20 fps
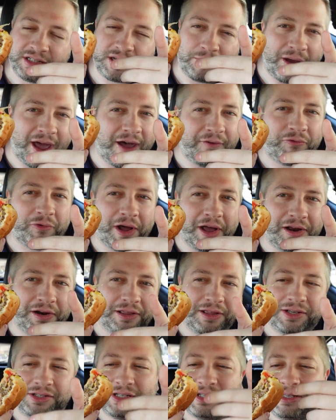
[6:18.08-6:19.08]
So I'm halfway into
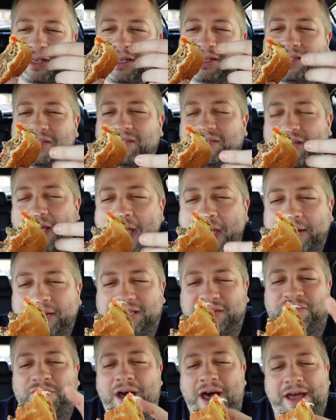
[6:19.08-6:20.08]
this. It, it's
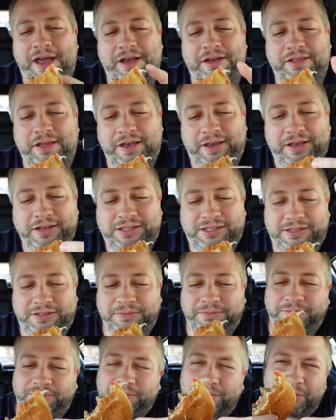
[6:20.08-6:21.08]
satisfying. Like it's
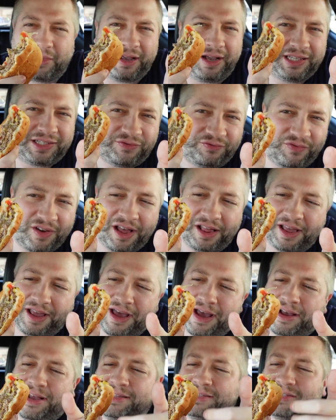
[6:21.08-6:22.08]
it's
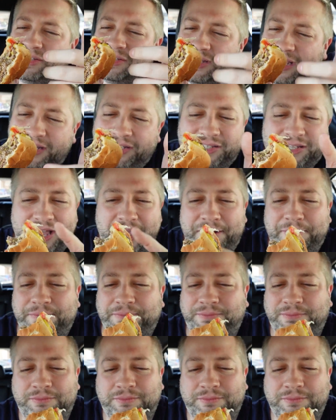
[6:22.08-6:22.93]
filling, it's decent.